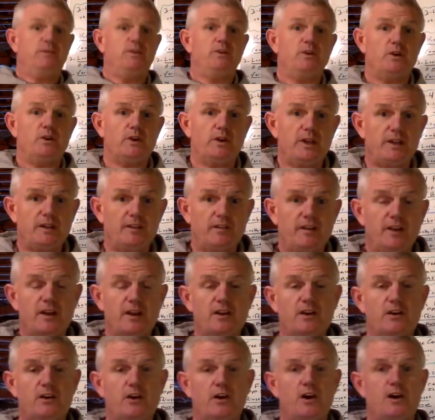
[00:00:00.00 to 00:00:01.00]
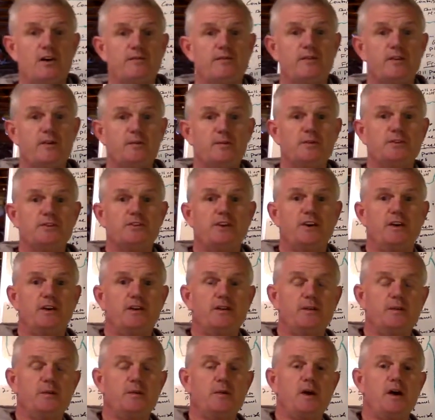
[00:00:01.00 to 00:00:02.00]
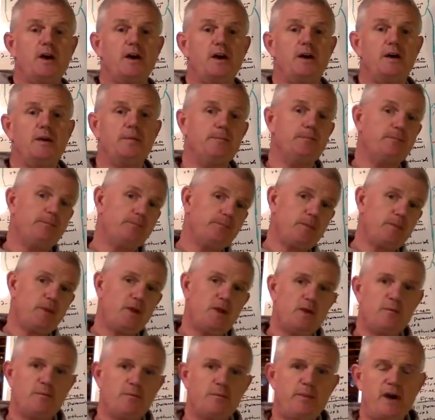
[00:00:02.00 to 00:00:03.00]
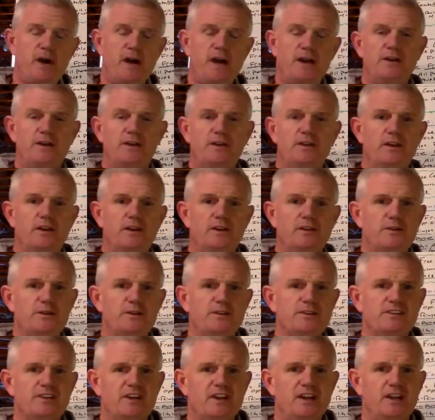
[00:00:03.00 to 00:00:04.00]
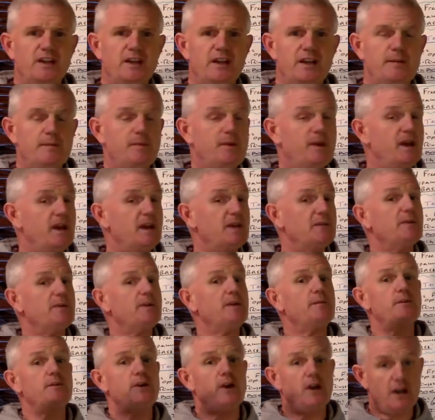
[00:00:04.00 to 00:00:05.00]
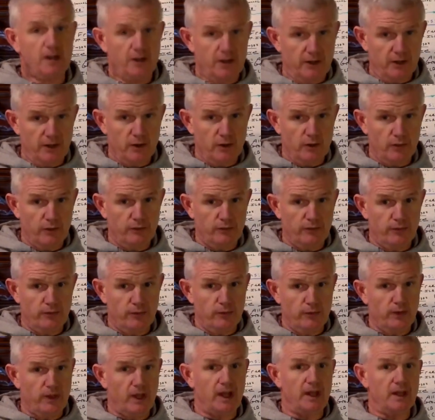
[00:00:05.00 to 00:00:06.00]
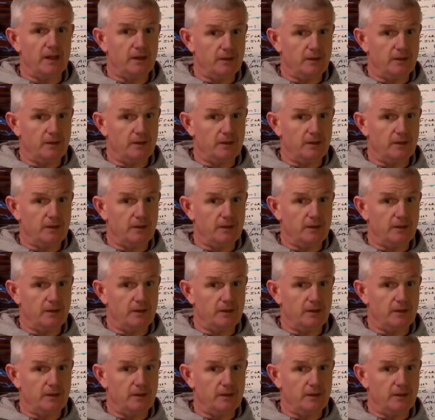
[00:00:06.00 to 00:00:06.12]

He'll get that call from his partner, the other inside linebacker, but I'm not going to go through that,